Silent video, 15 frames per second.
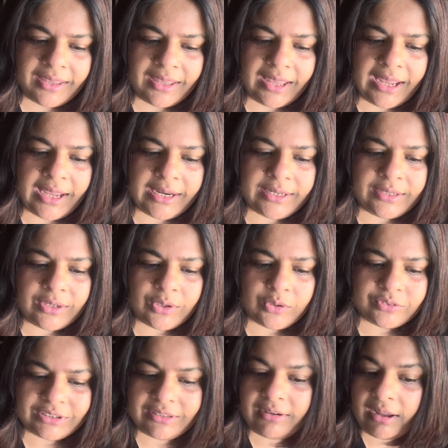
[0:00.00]
And
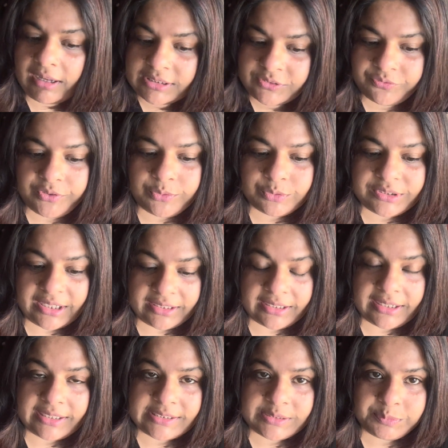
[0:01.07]
over the last few
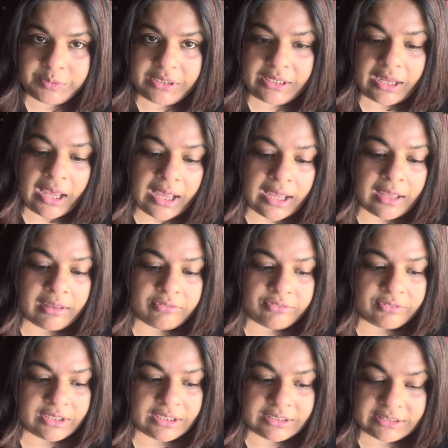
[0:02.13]
decades, we have
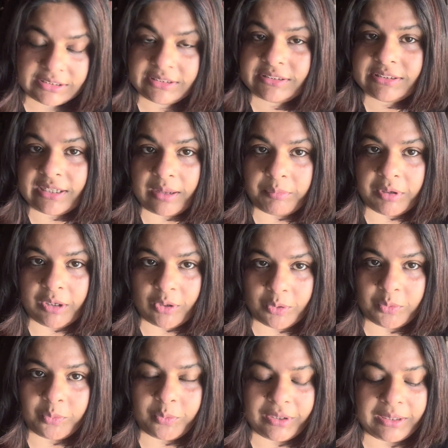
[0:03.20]
indeed come a
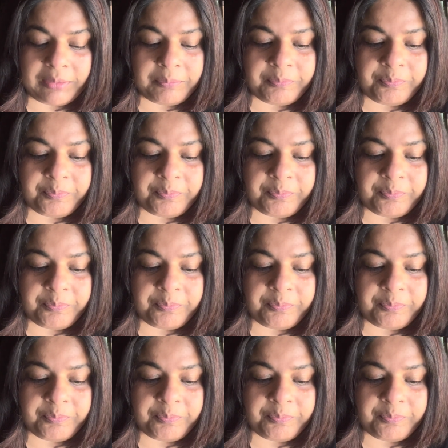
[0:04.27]
long way,